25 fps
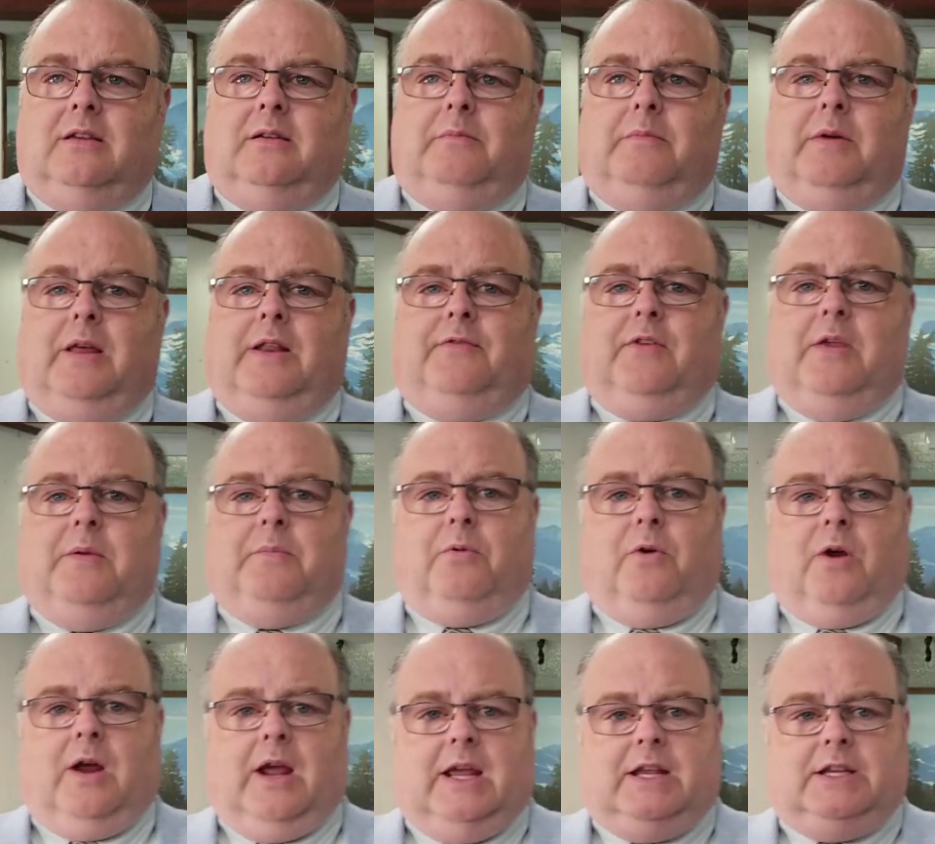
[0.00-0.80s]
but if he
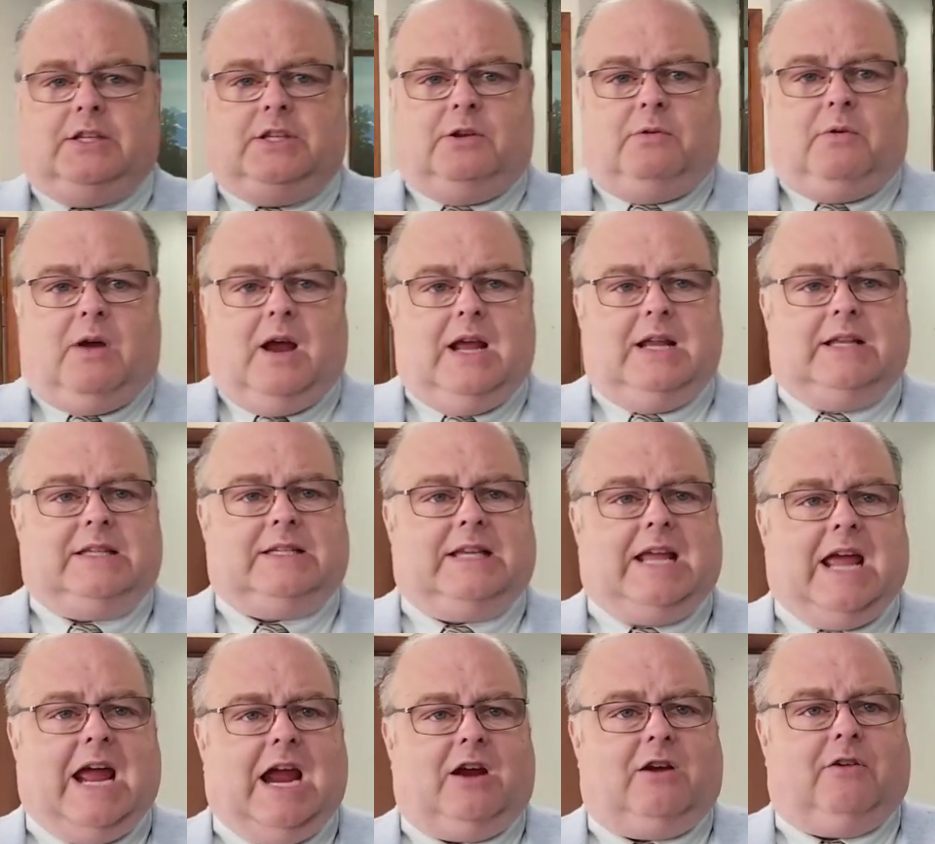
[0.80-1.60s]
brings the right
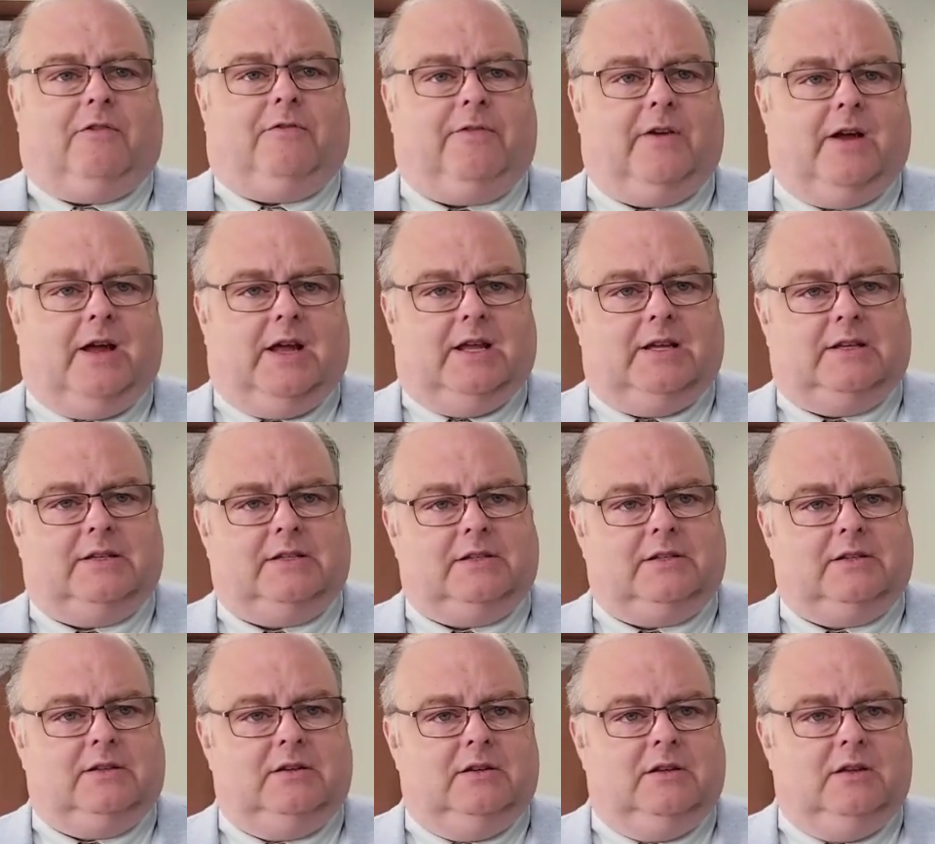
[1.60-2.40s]

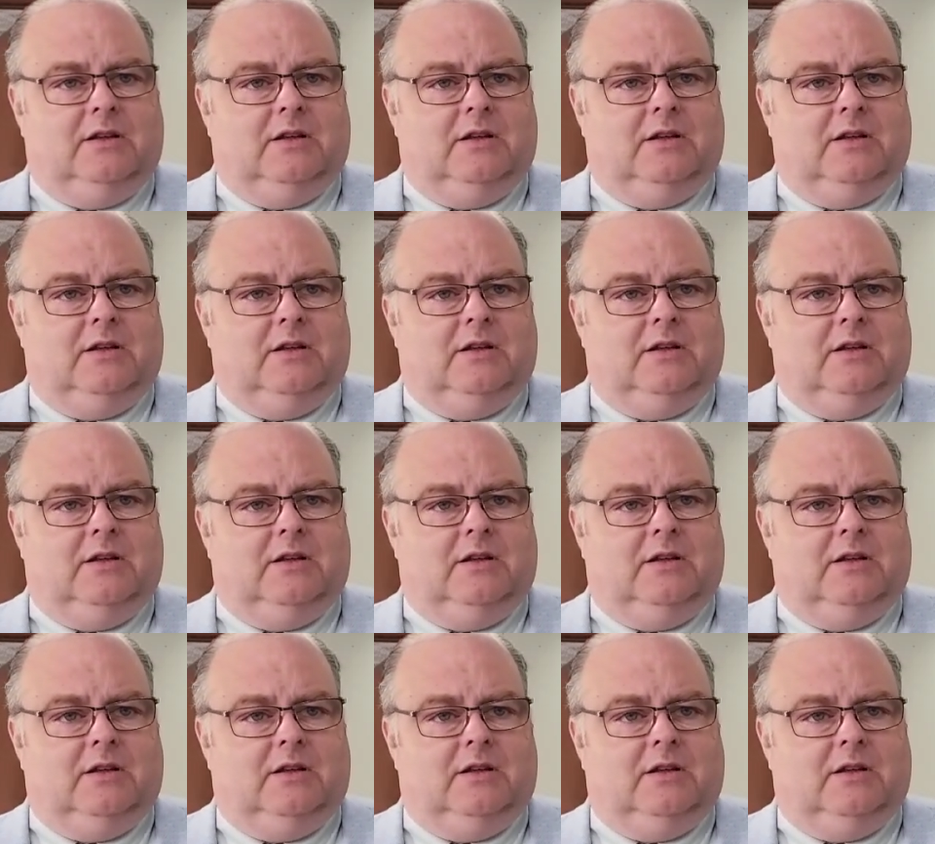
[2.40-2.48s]
sacrifice,